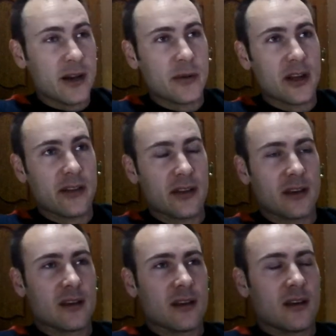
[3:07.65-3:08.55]
but I
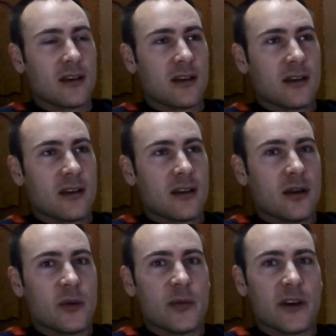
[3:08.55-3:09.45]
think
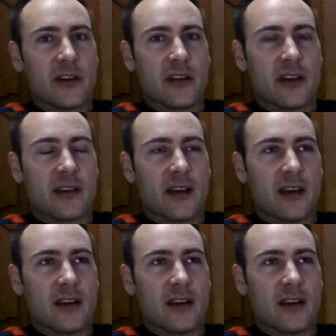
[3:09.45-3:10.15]
it'd be better like that.